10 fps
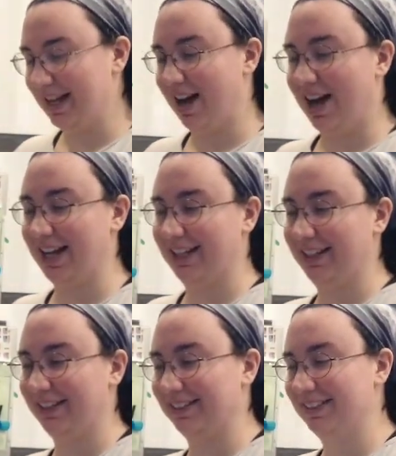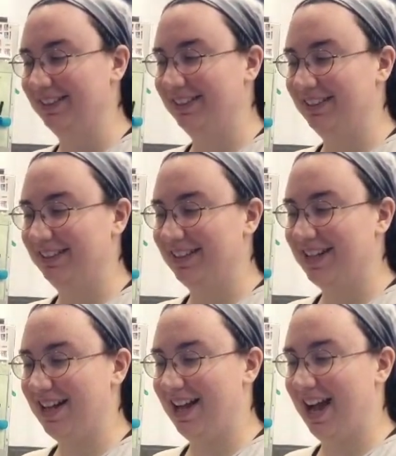I
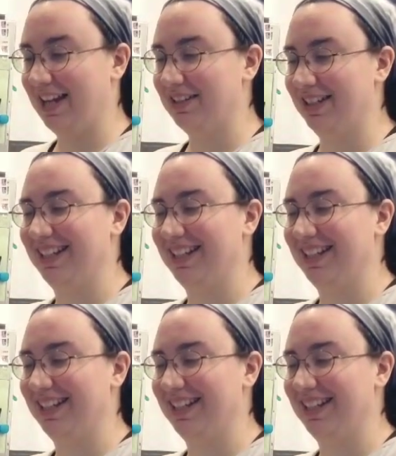I